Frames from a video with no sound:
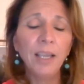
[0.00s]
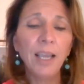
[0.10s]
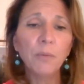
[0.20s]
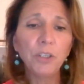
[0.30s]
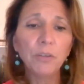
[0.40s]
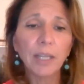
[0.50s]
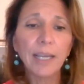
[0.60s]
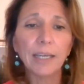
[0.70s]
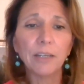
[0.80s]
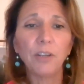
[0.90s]
And when you
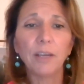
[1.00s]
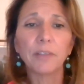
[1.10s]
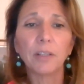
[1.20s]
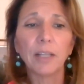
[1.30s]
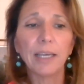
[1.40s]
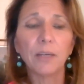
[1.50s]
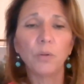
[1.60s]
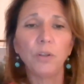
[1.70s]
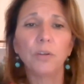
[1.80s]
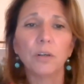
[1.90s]
land, you have to land
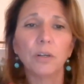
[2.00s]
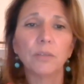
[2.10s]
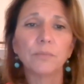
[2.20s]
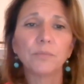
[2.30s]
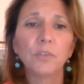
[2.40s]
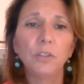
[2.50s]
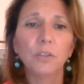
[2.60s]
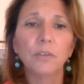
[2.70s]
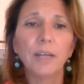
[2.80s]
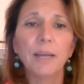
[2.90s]
with your,
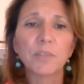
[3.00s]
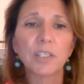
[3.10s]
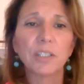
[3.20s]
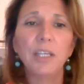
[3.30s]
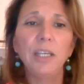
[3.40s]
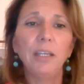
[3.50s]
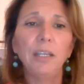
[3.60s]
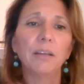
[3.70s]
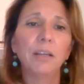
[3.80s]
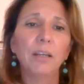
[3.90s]
your M16